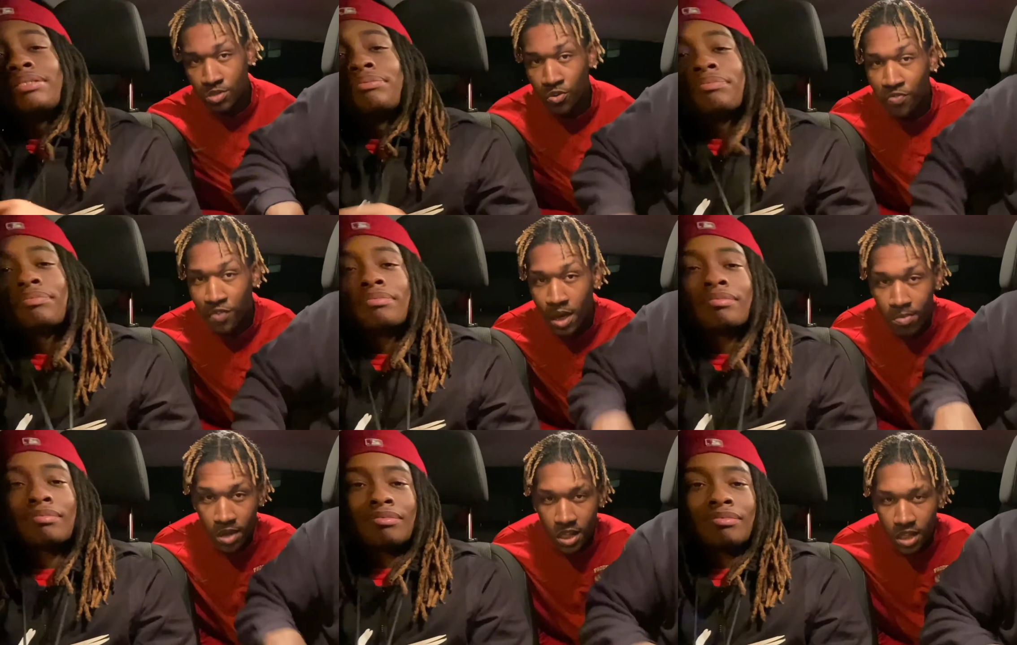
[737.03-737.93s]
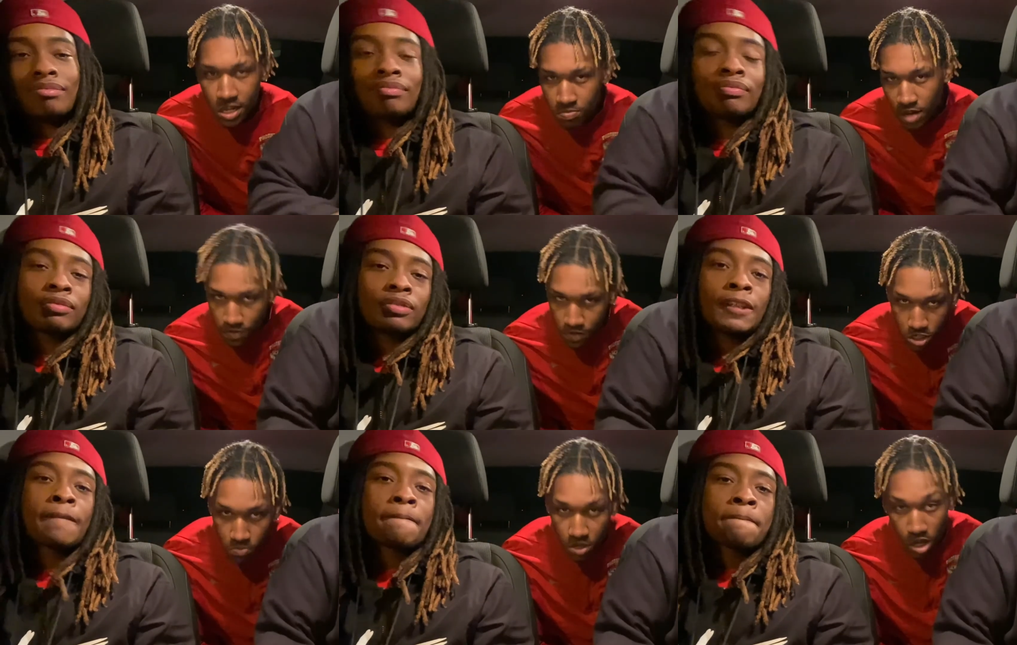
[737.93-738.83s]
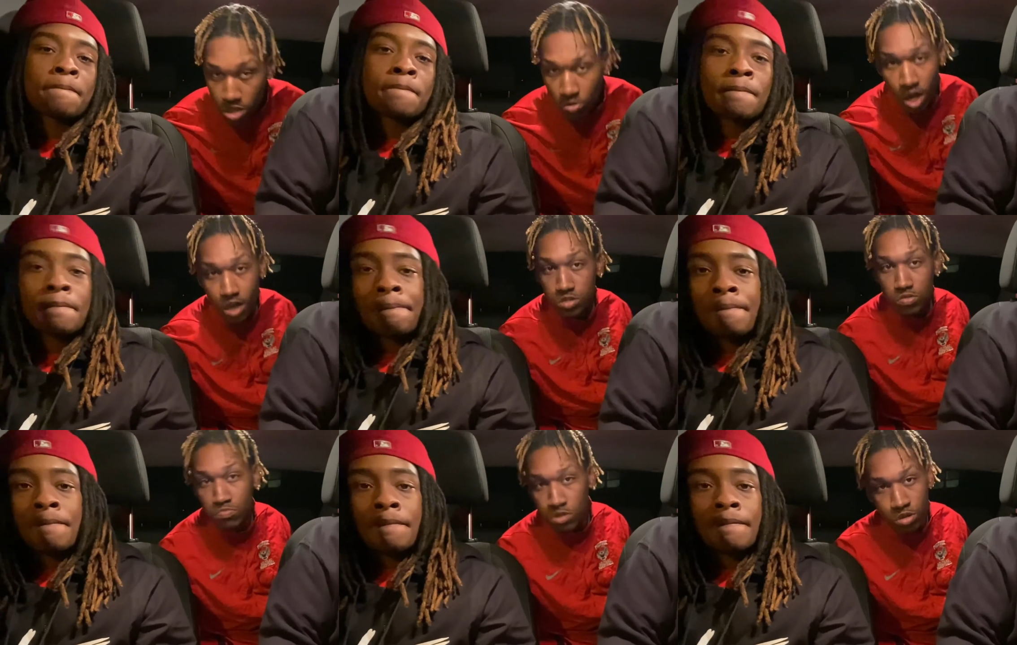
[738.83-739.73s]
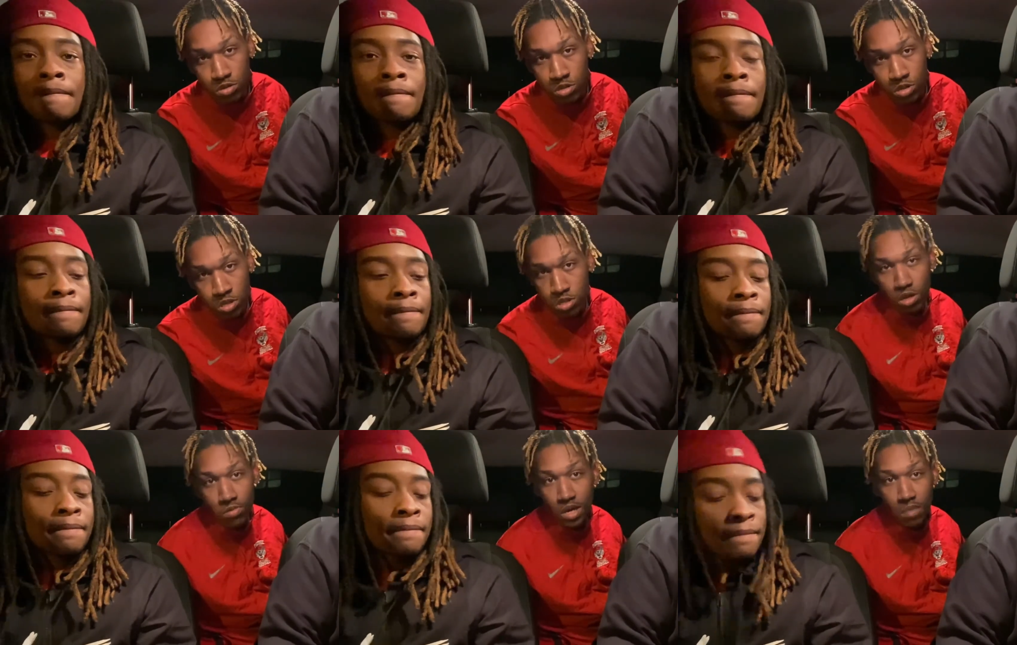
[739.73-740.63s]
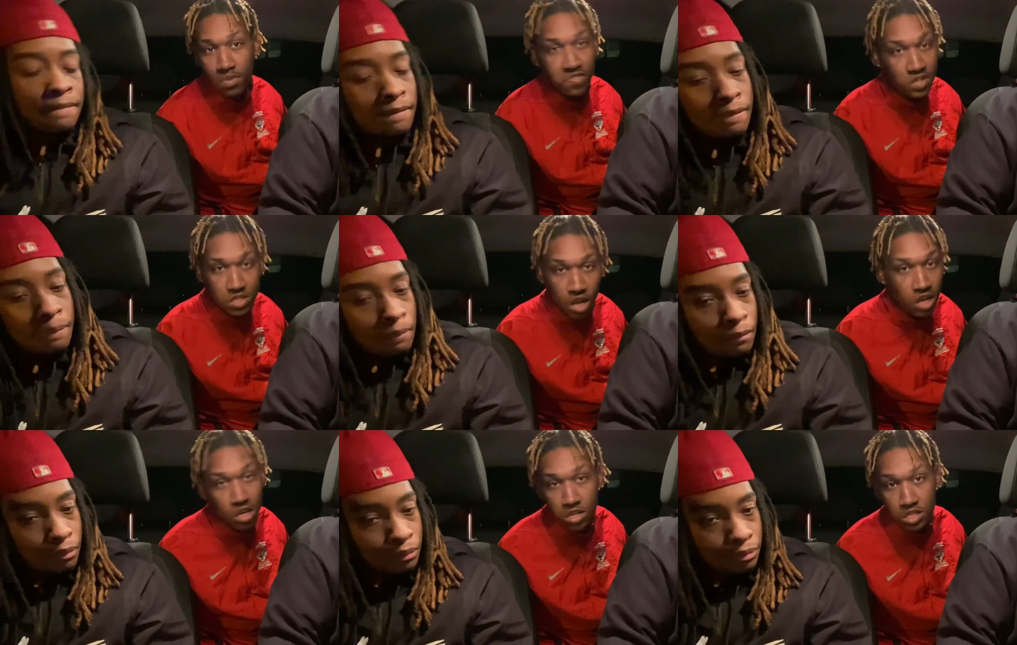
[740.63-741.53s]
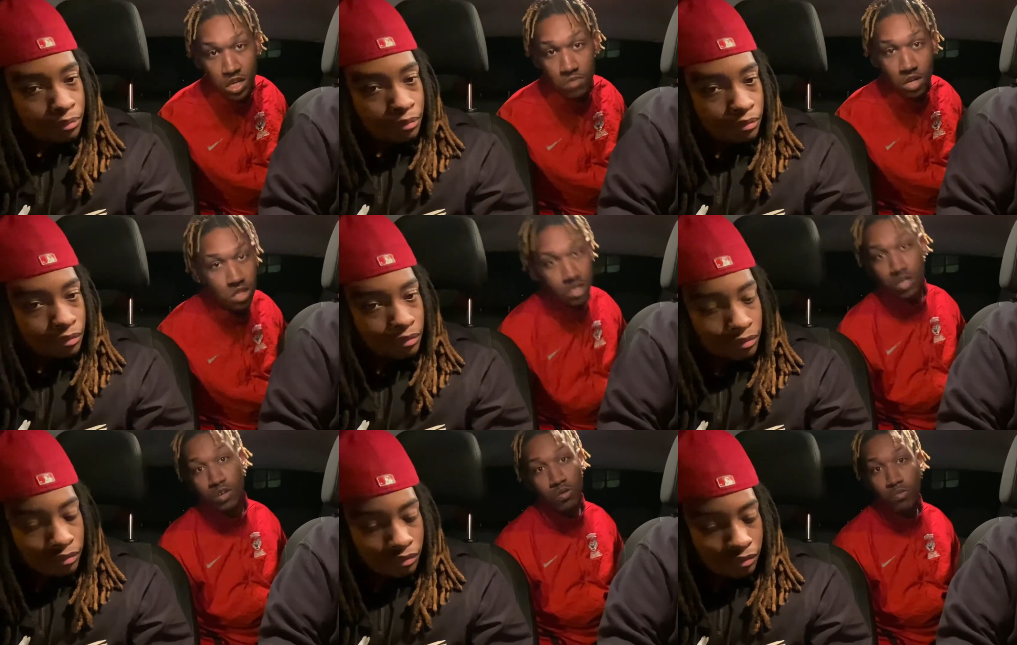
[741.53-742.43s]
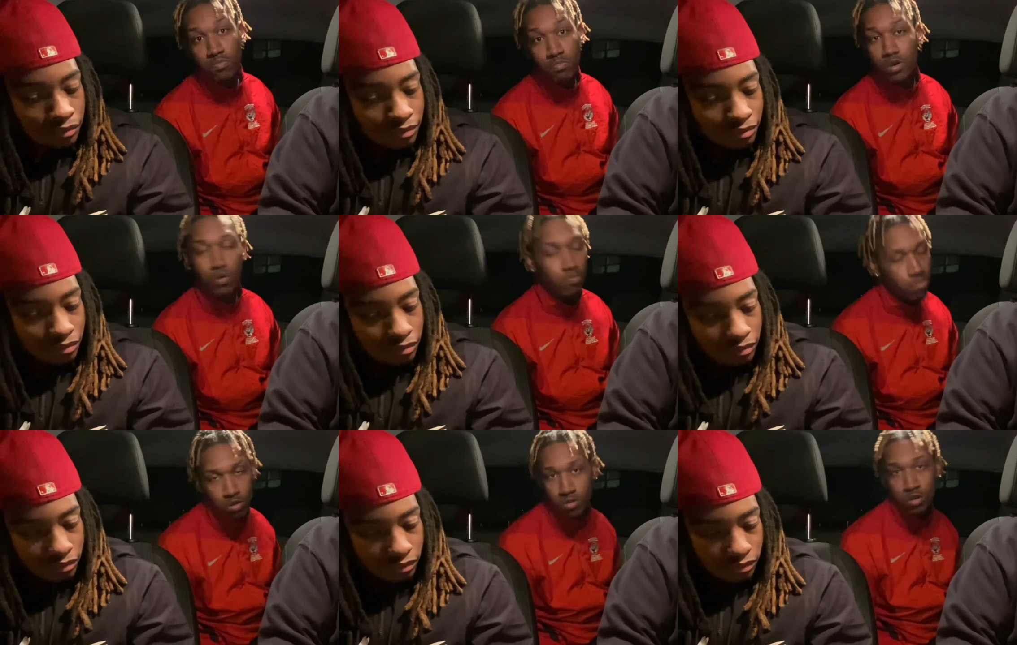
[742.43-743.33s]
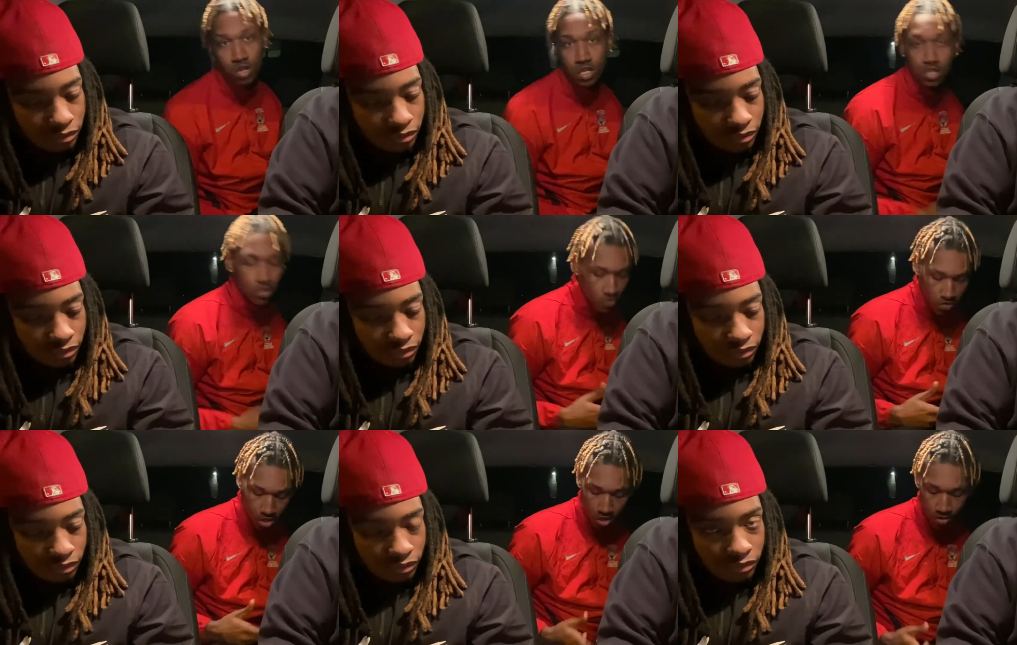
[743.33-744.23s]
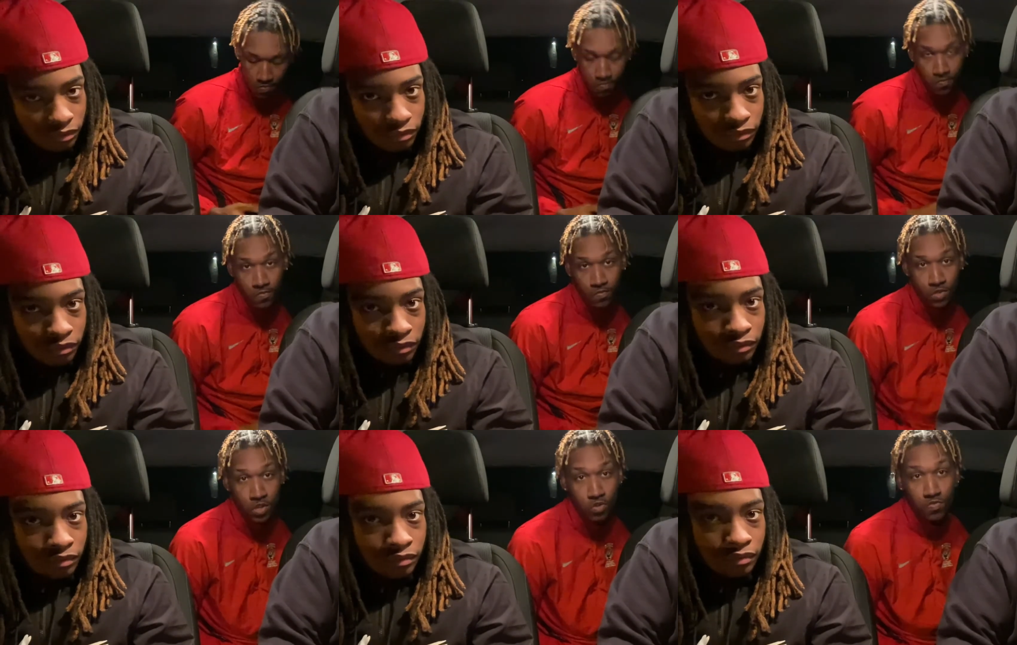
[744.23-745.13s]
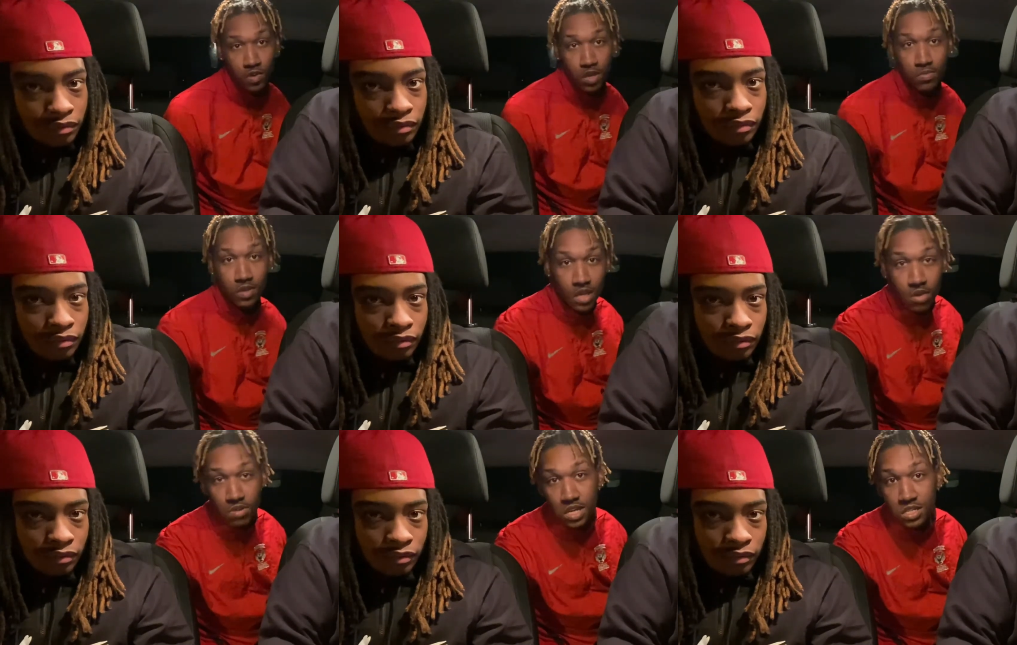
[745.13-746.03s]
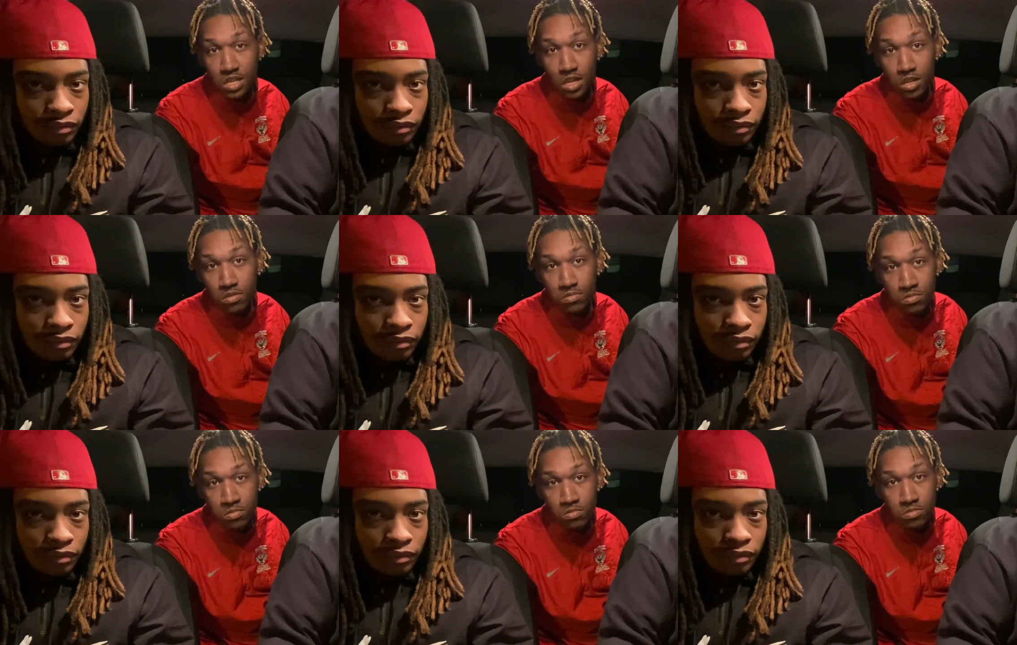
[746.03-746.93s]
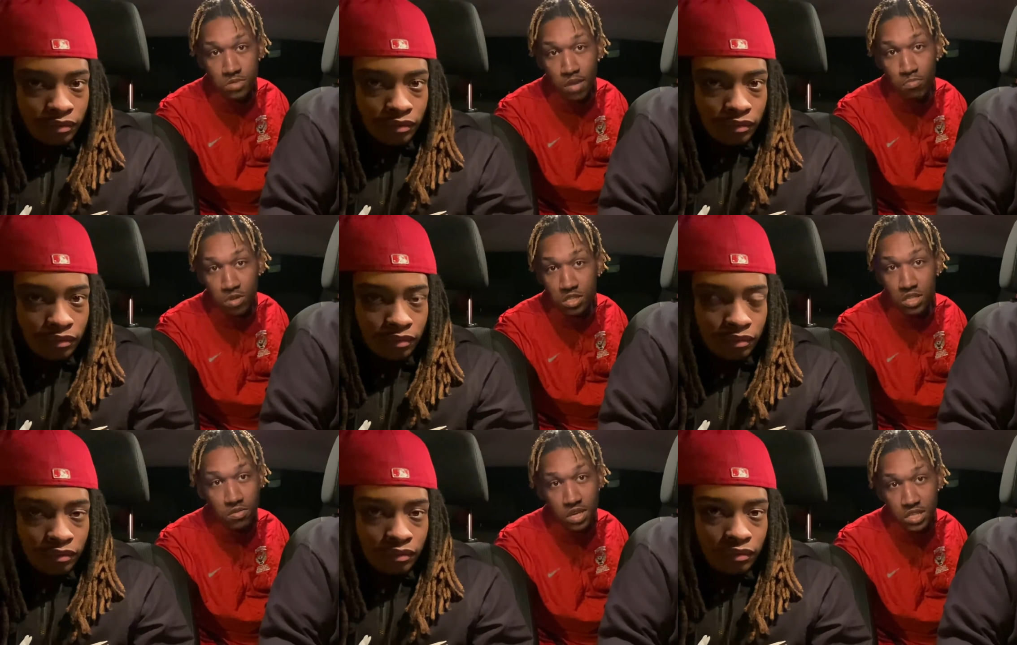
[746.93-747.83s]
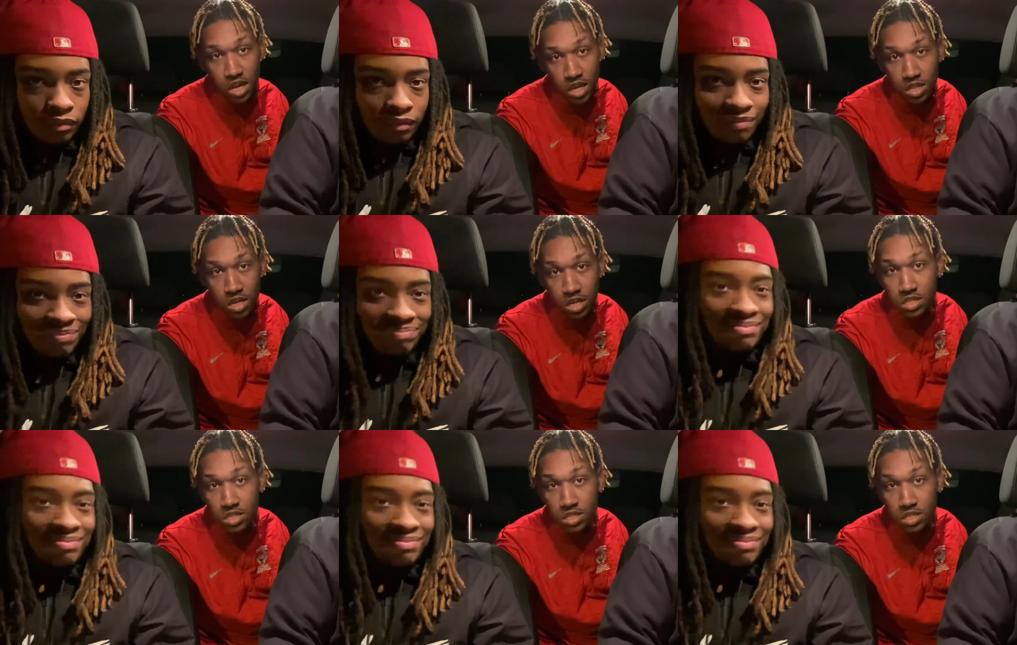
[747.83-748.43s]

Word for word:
Speaker 1: you said unless motherfucker show me otherwise on bro. Yo, uh, motherfucker not getting the same Dante no on, on bro. It's your old way. You feel me? Yo ass uh, getting Tay Breezy. Yo ass uh, not getting Dante.